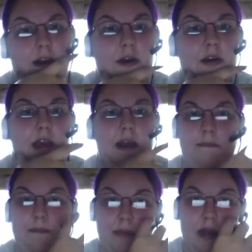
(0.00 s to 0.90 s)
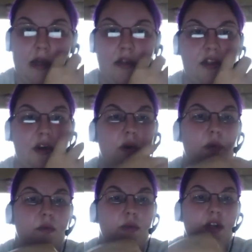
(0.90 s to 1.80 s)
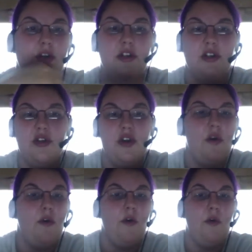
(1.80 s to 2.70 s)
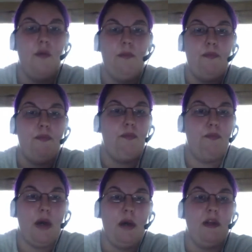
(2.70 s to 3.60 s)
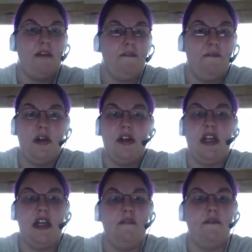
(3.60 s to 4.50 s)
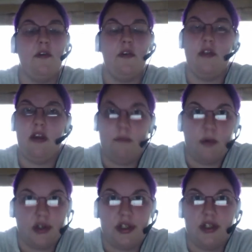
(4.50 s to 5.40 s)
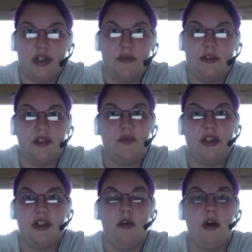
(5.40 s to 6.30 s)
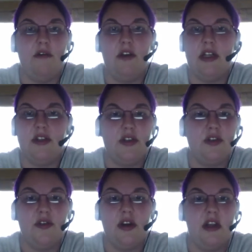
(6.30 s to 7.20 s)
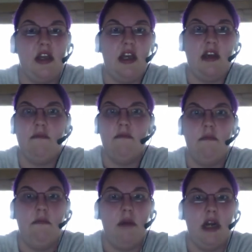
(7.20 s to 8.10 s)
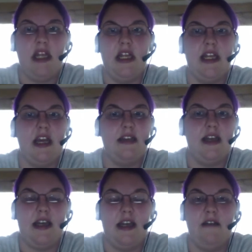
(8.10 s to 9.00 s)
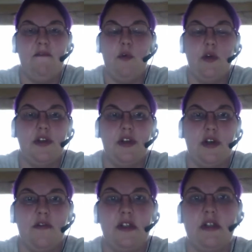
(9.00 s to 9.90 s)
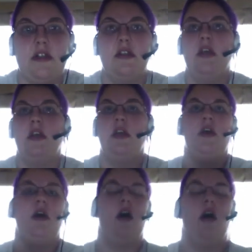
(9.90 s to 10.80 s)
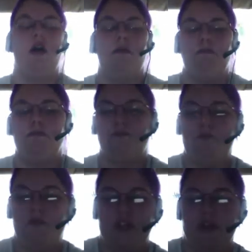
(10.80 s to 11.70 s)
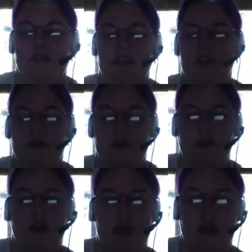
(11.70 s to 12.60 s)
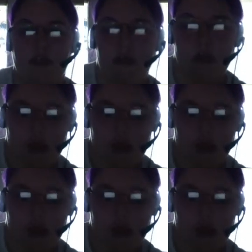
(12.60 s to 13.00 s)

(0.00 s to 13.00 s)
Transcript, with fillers: Okay, so there is no public funding for the abortion services whatsoever. That's strictly money that they take in for the service, um, the services of other things.